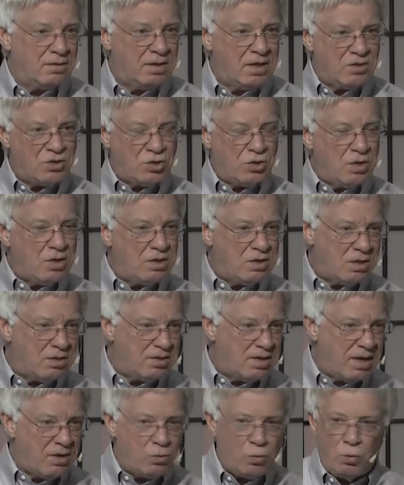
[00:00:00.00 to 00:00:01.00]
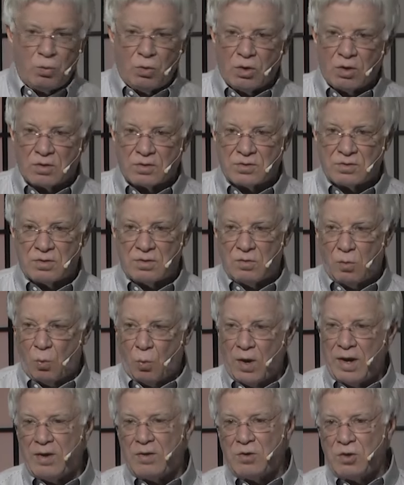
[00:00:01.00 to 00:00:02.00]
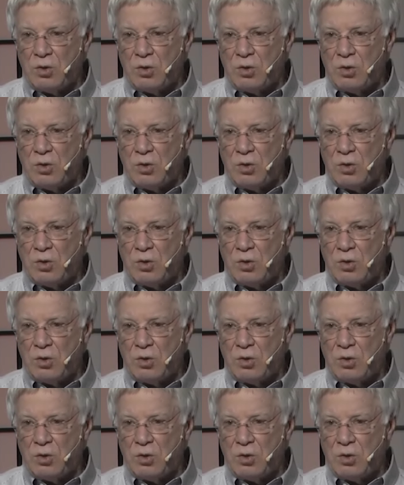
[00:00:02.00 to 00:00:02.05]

Get you into dead works, wear